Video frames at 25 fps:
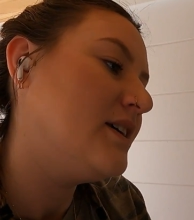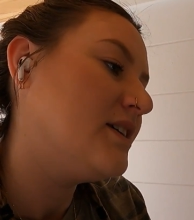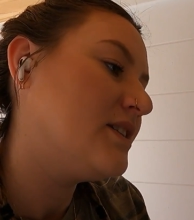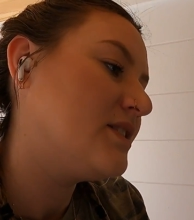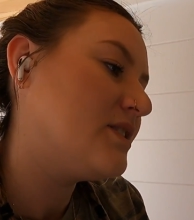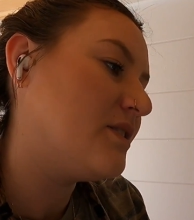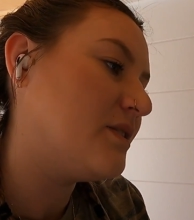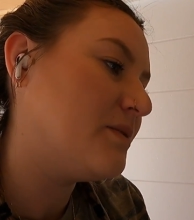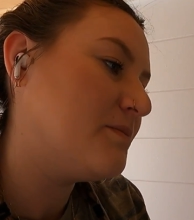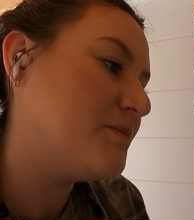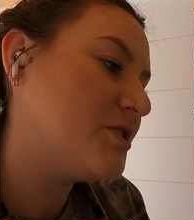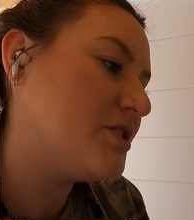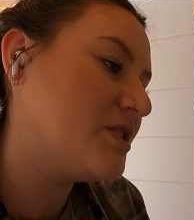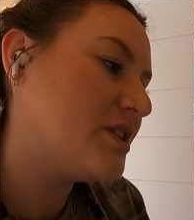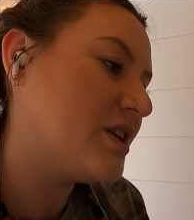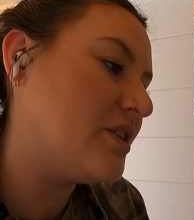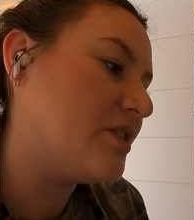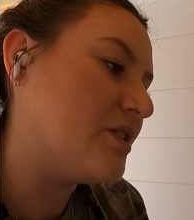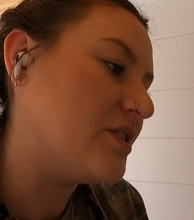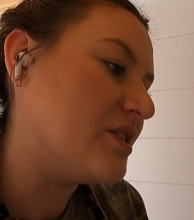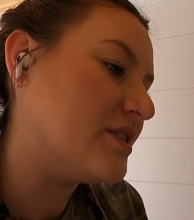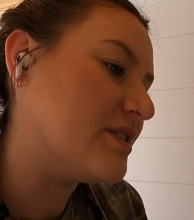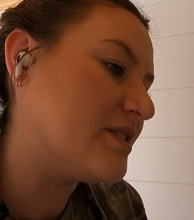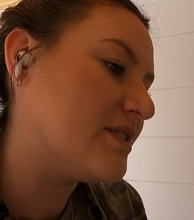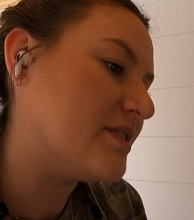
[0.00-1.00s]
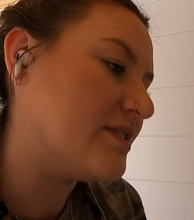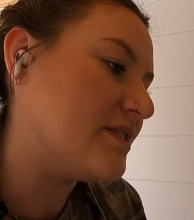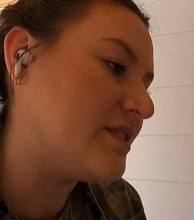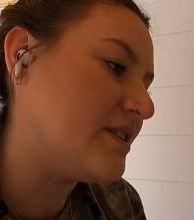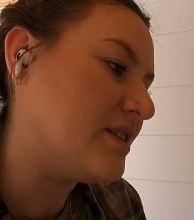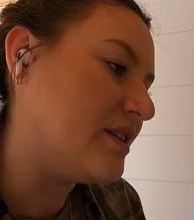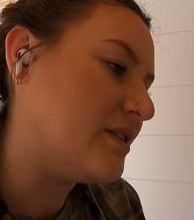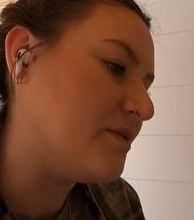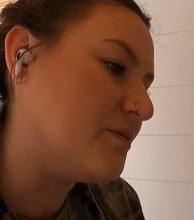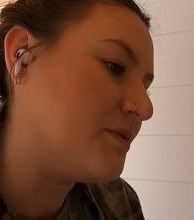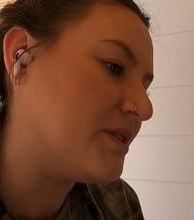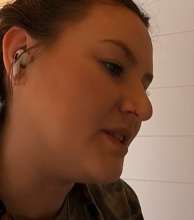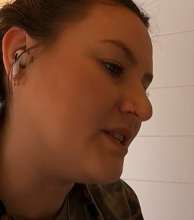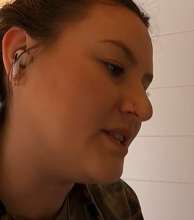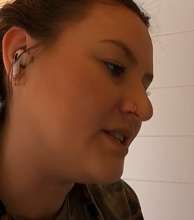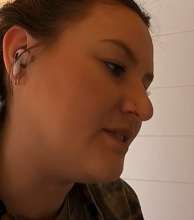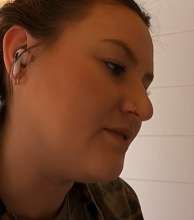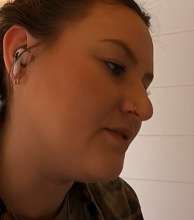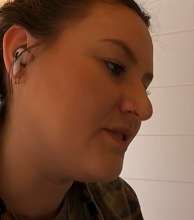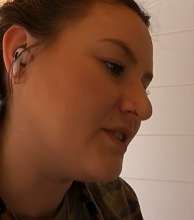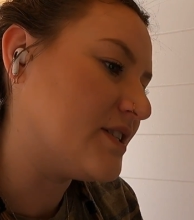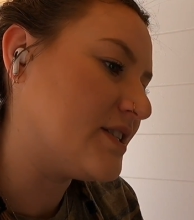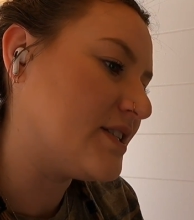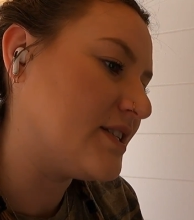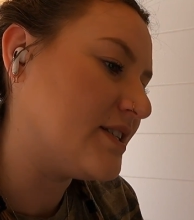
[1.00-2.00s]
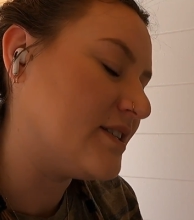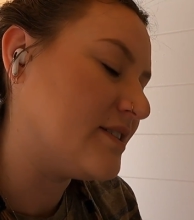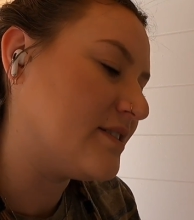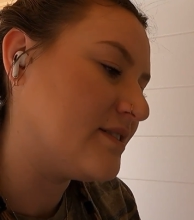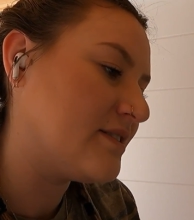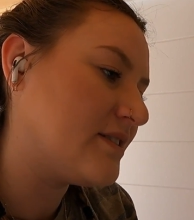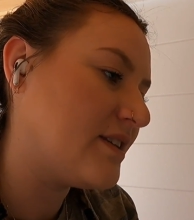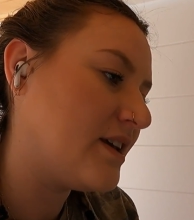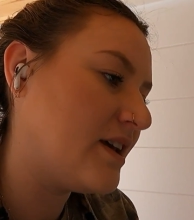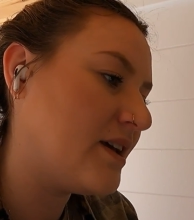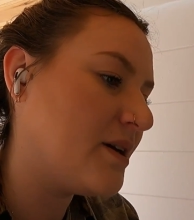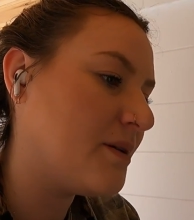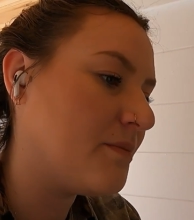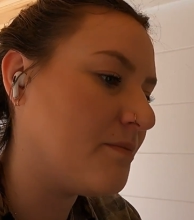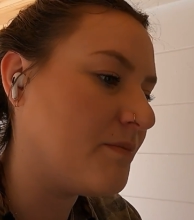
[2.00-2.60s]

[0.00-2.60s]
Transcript: So I'm just curious to see what the difference is.